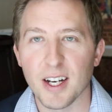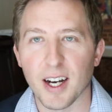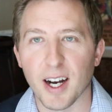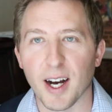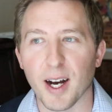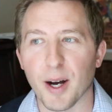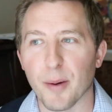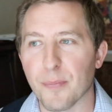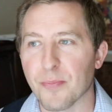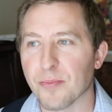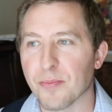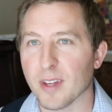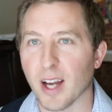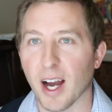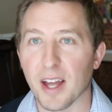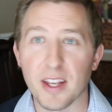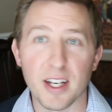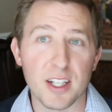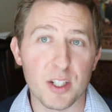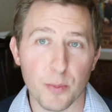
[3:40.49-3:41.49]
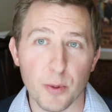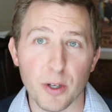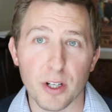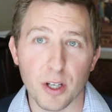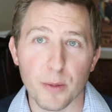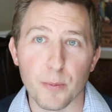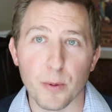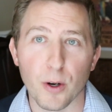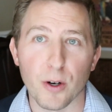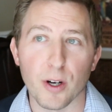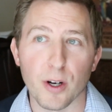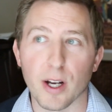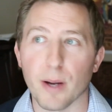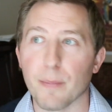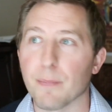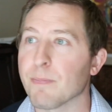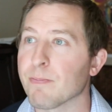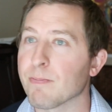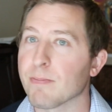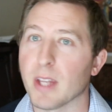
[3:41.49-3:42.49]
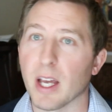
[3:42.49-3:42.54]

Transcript: I think it's a pretty good program.